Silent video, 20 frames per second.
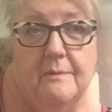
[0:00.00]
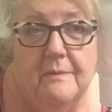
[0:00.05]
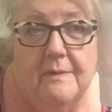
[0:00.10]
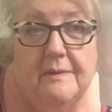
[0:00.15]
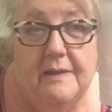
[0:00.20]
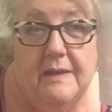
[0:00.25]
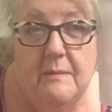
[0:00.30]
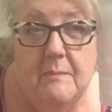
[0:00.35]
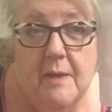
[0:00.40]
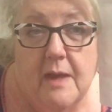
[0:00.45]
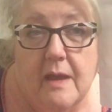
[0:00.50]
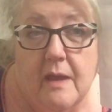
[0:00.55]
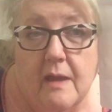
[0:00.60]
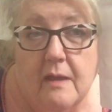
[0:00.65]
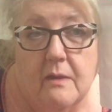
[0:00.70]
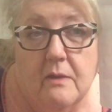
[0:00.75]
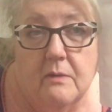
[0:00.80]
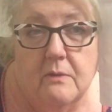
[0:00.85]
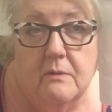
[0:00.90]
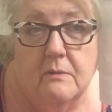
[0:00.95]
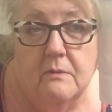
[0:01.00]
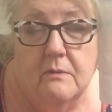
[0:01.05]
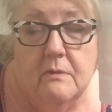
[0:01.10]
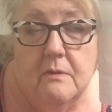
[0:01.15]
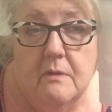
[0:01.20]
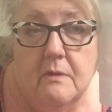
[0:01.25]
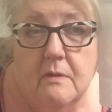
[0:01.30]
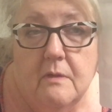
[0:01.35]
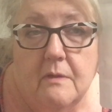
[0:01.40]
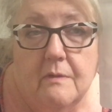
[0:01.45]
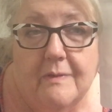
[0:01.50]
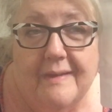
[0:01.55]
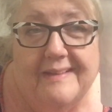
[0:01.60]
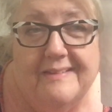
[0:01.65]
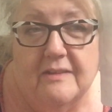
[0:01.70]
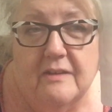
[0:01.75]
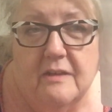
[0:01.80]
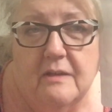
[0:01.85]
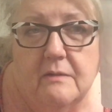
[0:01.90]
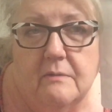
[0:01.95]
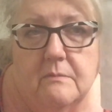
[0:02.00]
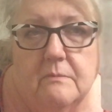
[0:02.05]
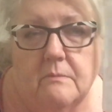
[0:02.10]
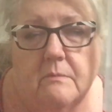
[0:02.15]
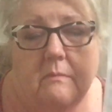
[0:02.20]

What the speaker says: the tea bag. That's it.